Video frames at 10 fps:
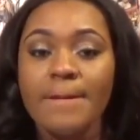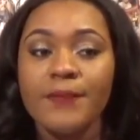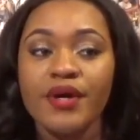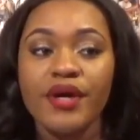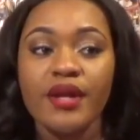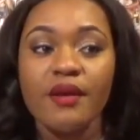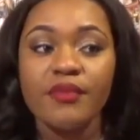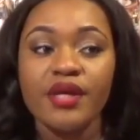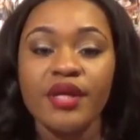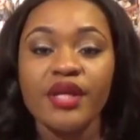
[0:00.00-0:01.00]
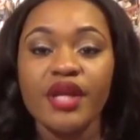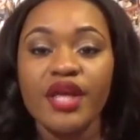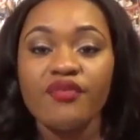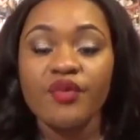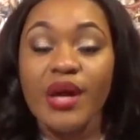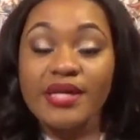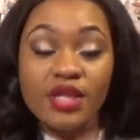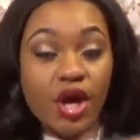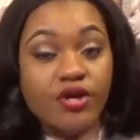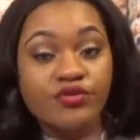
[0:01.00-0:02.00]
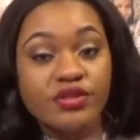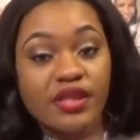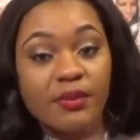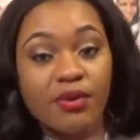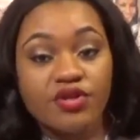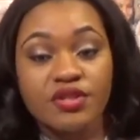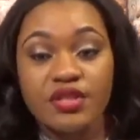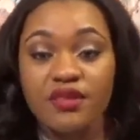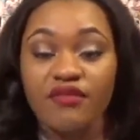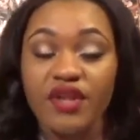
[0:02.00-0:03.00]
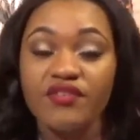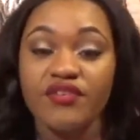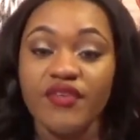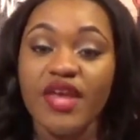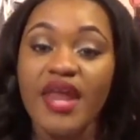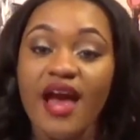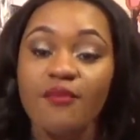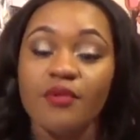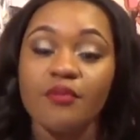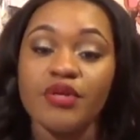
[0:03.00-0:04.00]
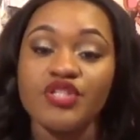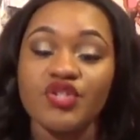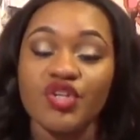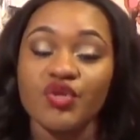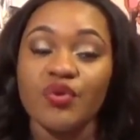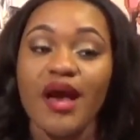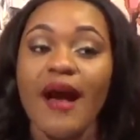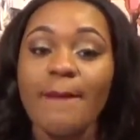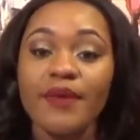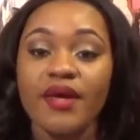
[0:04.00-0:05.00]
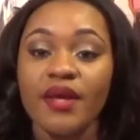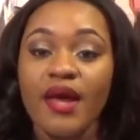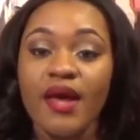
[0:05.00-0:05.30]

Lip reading: But I mean, if you guys are interested in purchasing the Fan of a Fan album, be sure you cop it.